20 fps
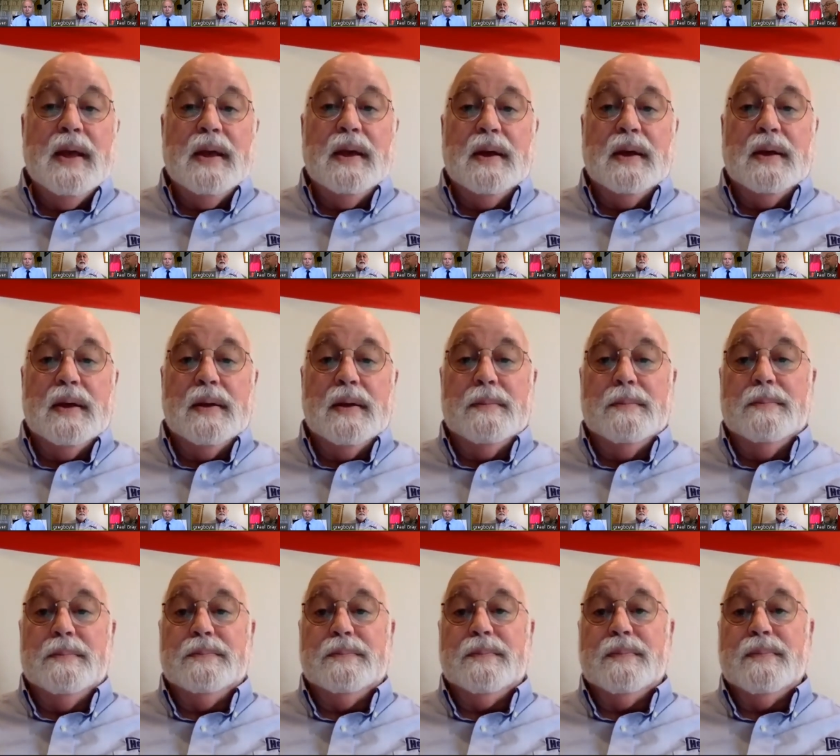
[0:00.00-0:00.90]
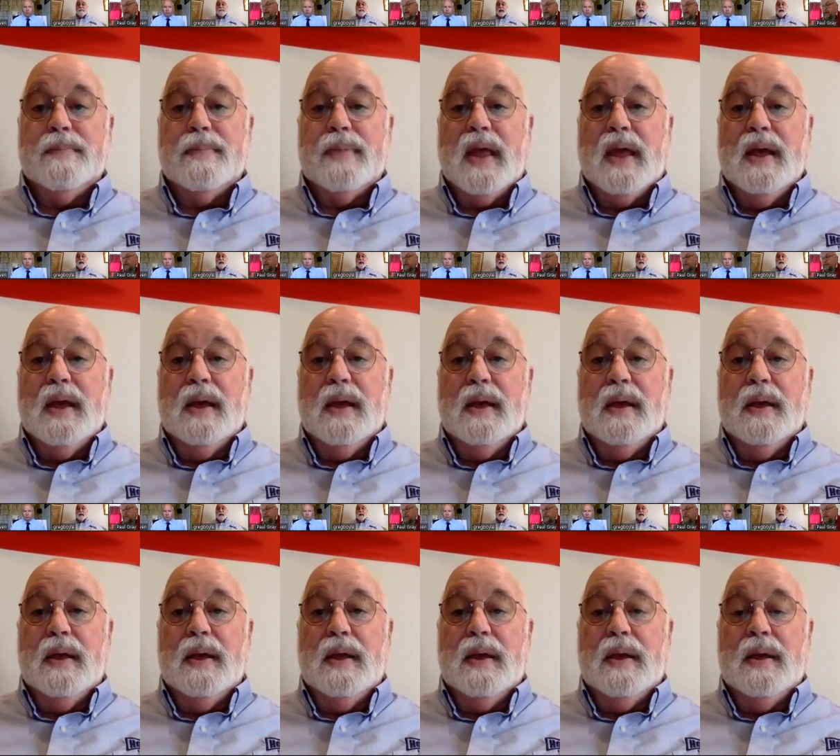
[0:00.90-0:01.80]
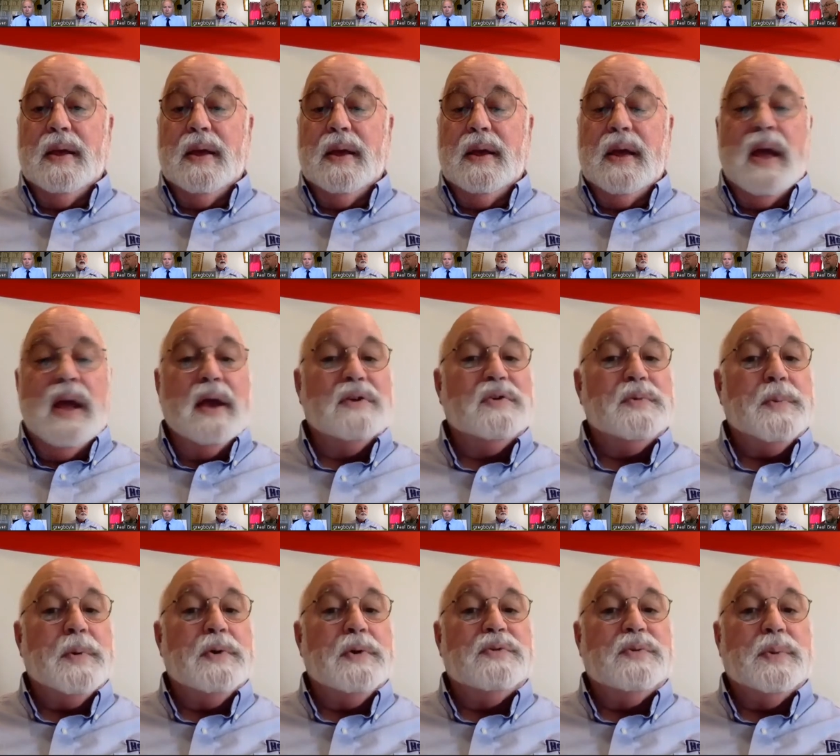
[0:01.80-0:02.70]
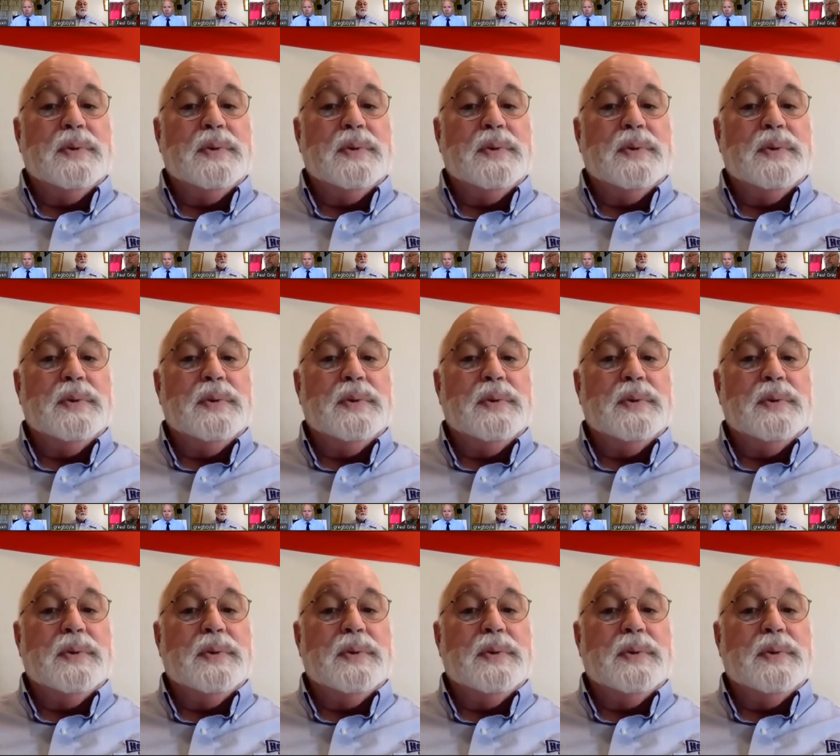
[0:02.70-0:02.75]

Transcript: Um, Experts